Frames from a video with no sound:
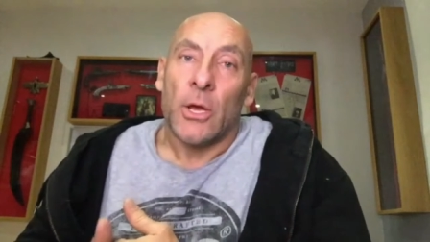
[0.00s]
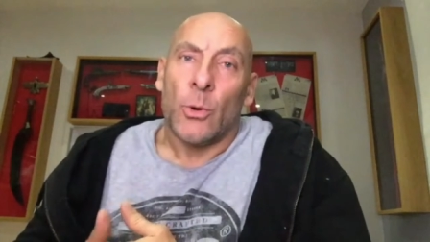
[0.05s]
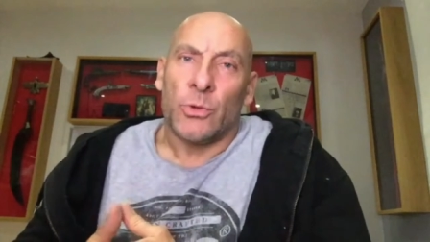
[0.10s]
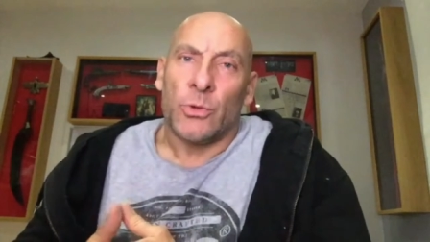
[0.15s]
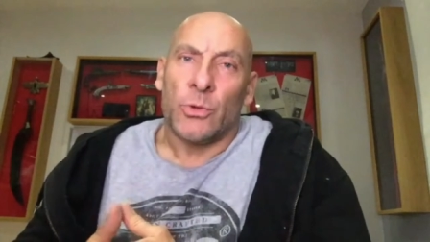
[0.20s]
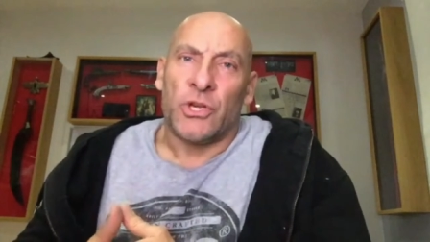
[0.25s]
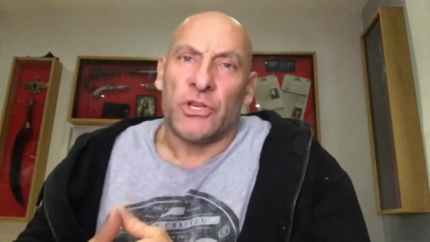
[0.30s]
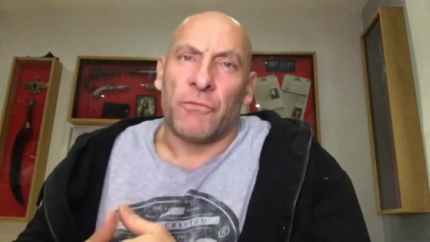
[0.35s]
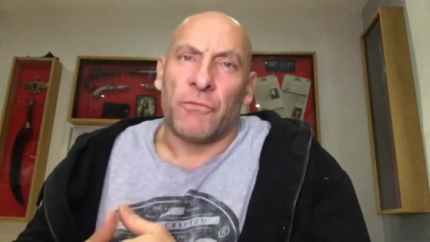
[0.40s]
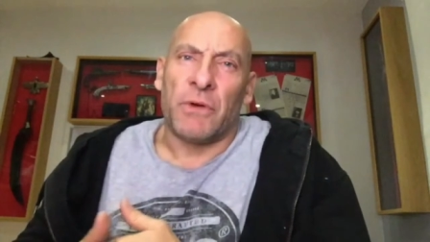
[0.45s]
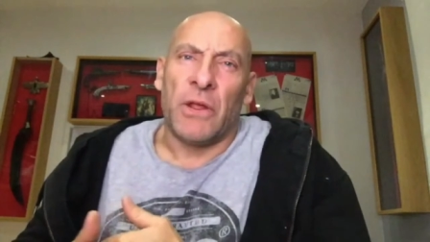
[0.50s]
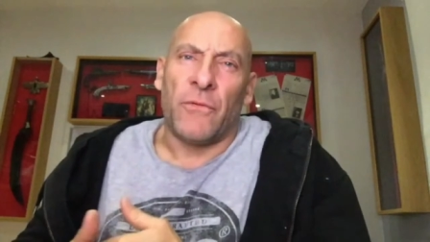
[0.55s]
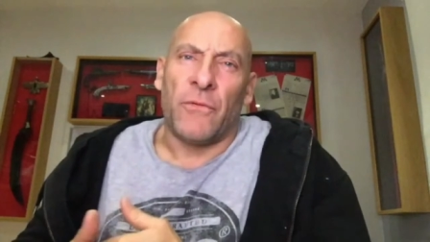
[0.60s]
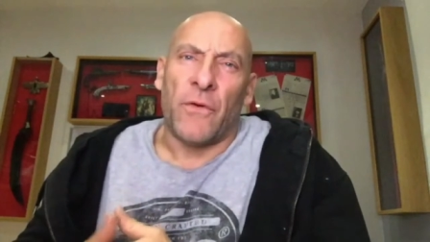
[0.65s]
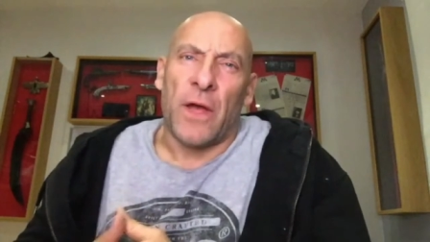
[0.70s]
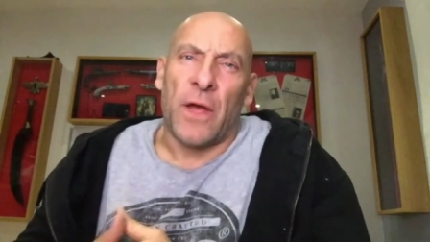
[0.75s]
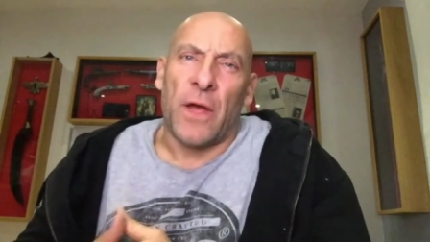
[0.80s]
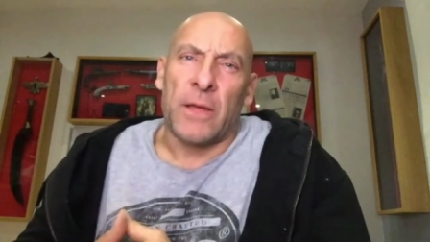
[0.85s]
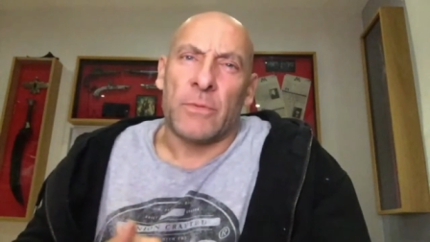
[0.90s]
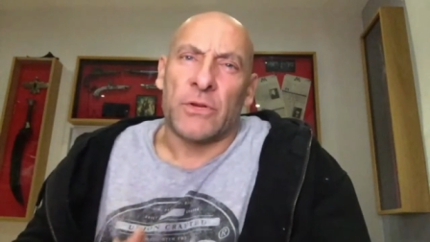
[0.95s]
which is a really
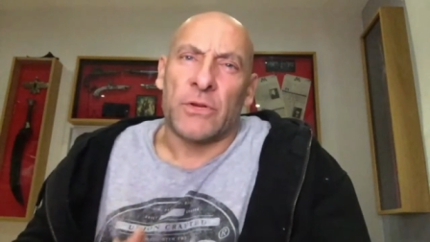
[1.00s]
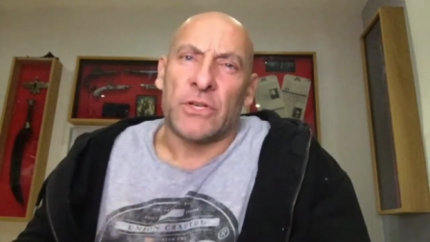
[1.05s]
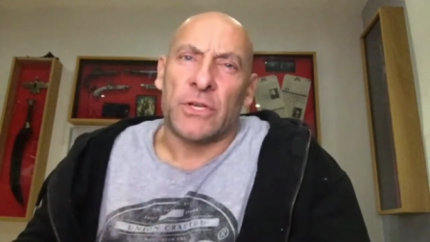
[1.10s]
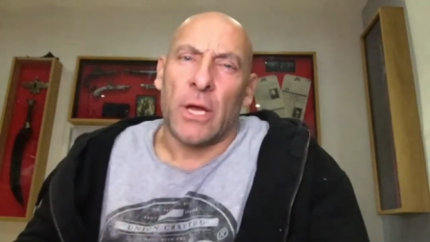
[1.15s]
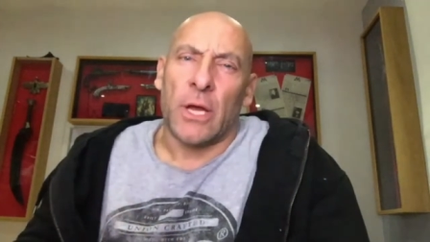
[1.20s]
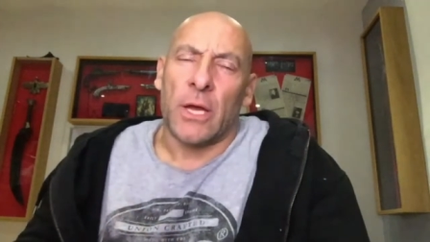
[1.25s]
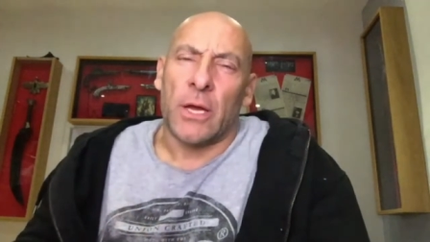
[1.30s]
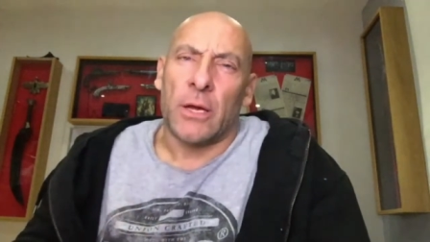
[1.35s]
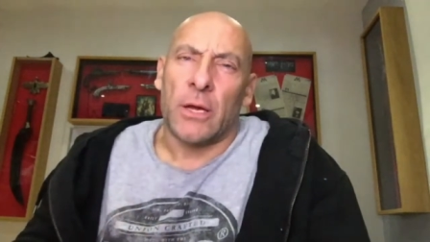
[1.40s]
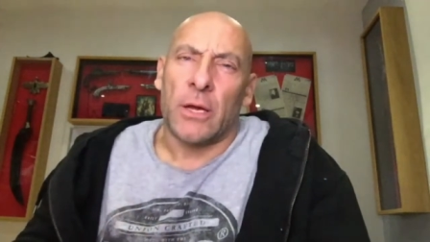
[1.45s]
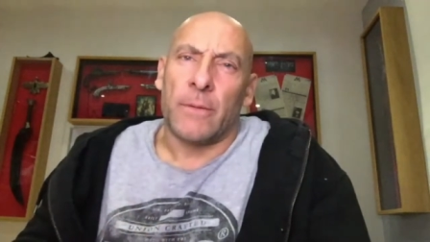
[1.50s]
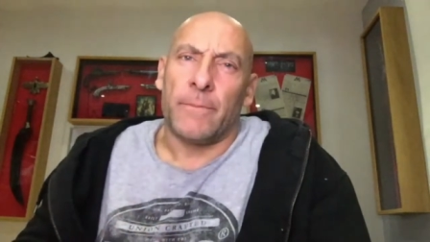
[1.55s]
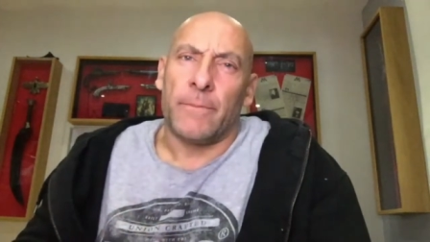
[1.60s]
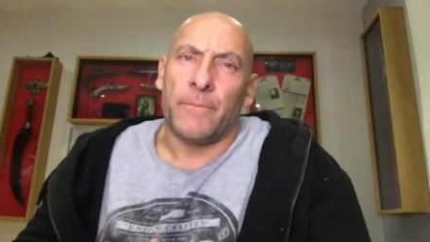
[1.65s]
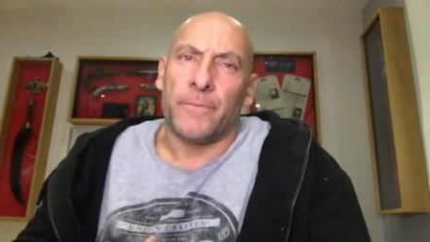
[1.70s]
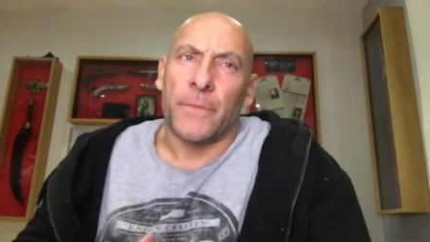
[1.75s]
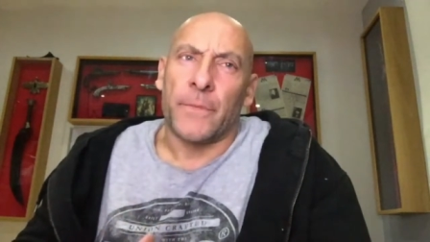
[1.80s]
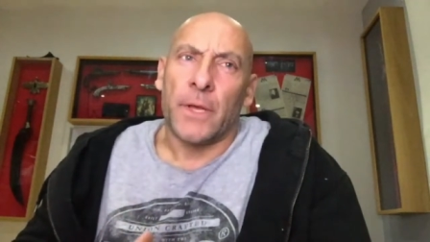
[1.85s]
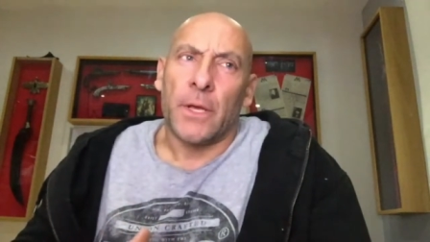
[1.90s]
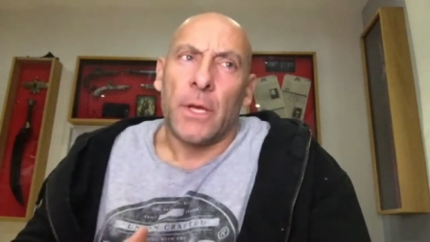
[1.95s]
famous
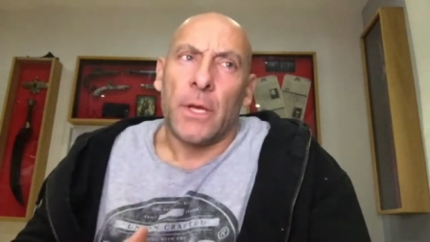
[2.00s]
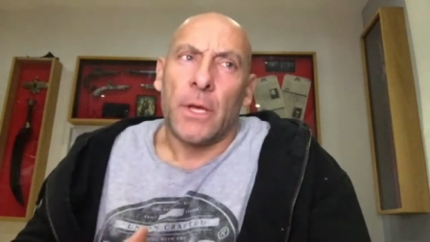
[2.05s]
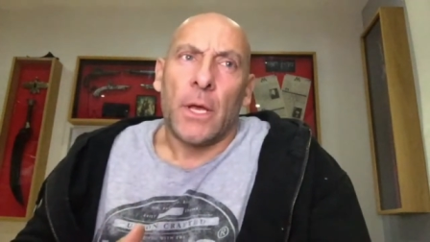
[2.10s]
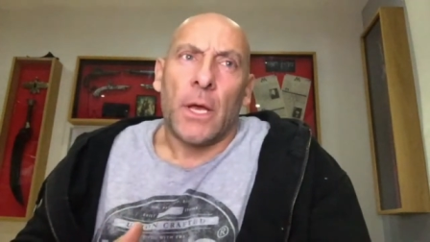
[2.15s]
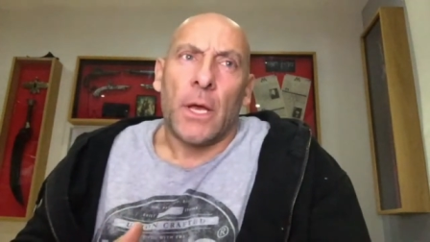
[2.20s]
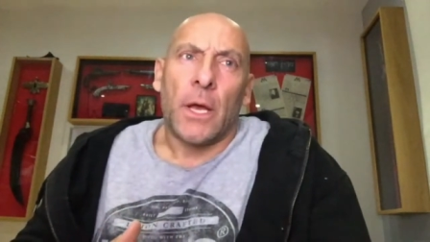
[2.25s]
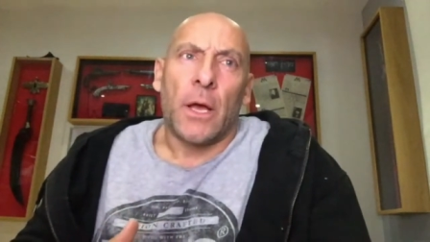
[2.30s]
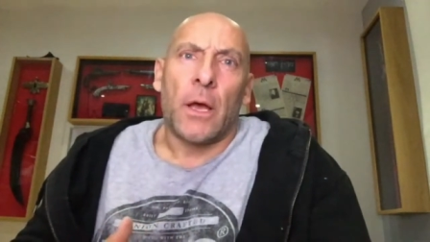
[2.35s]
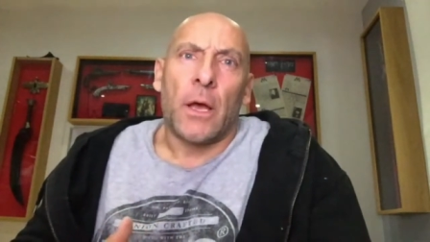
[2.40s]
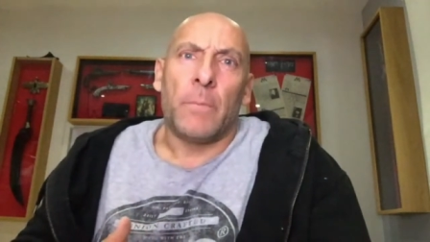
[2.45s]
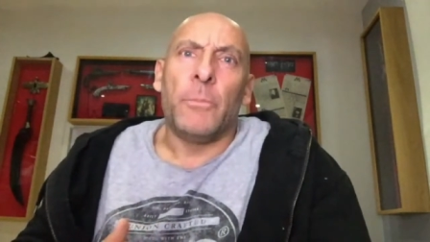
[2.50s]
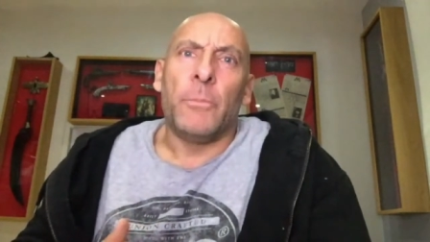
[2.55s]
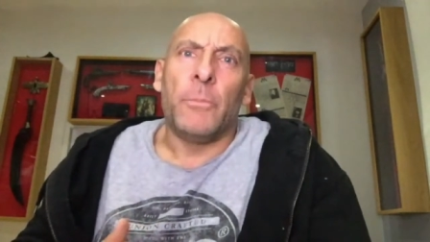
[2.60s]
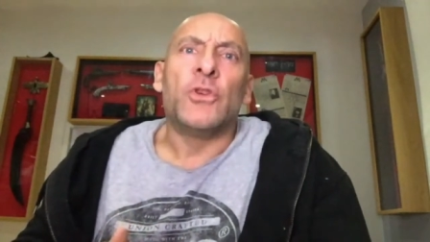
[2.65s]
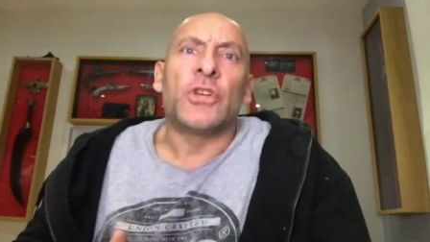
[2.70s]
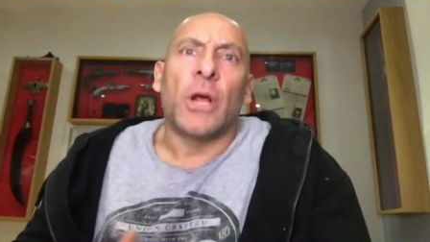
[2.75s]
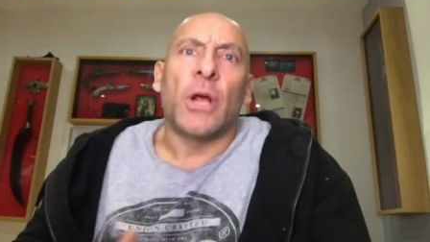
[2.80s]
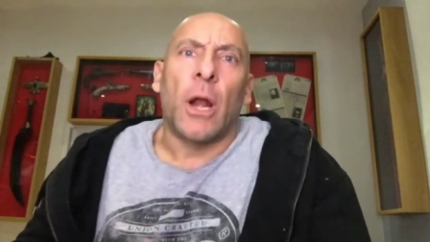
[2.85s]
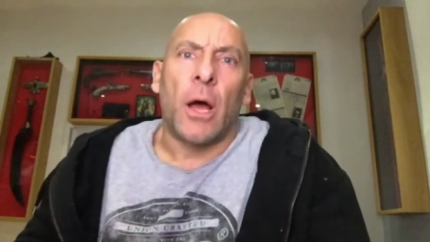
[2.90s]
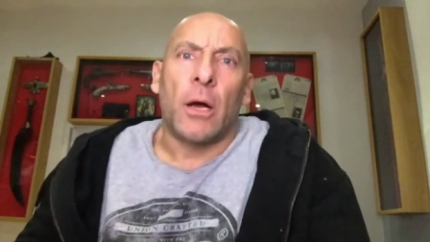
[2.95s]

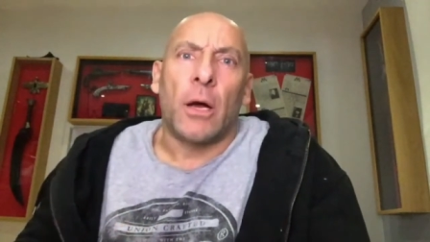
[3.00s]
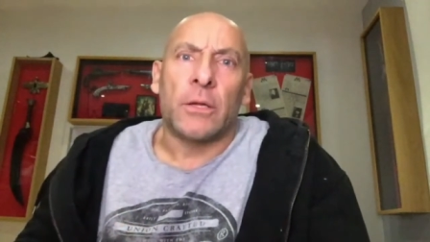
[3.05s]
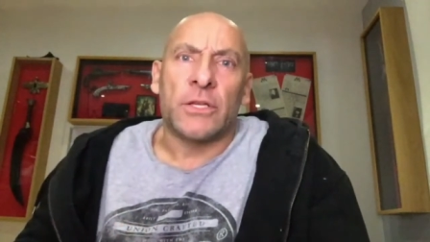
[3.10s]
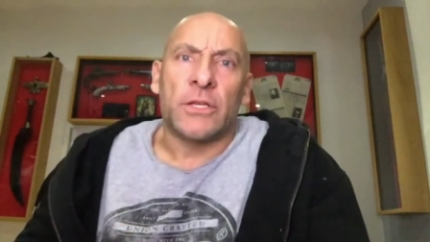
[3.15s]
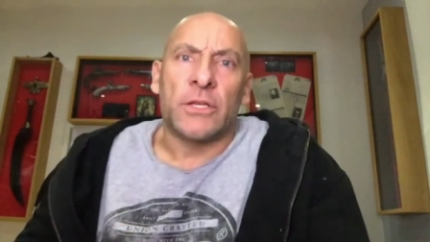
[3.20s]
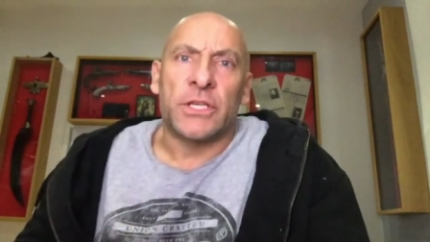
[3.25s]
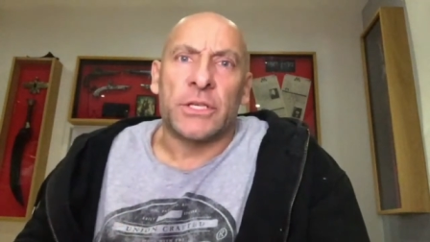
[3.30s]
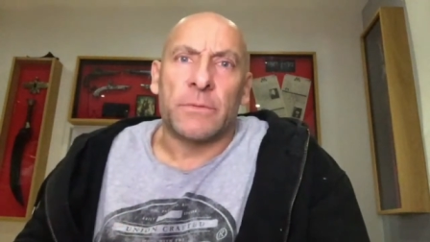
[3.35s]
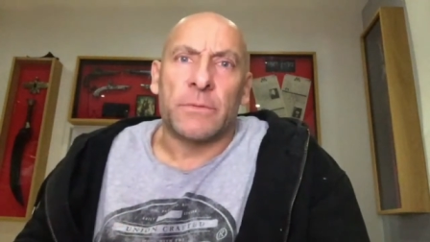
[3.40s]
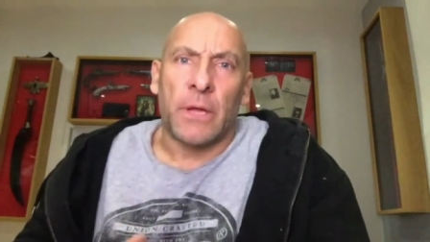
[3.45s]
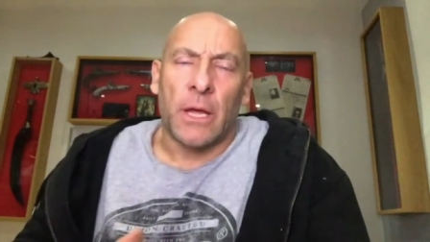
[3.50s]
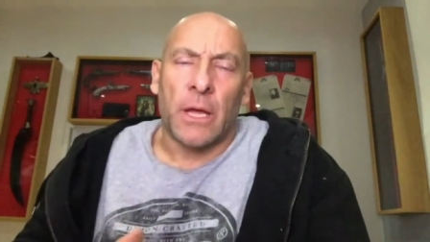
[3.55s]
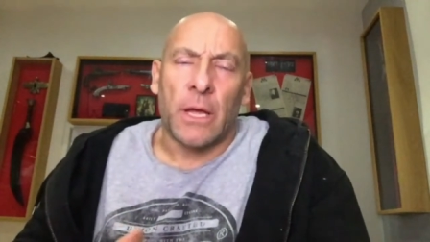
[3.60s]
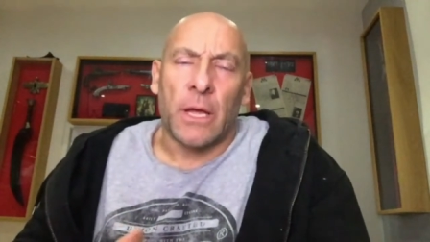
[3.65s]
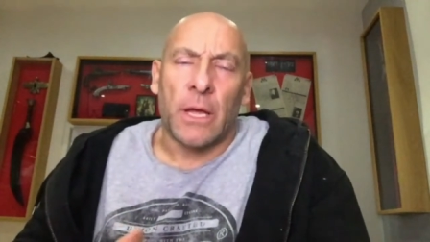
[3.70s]
musical arts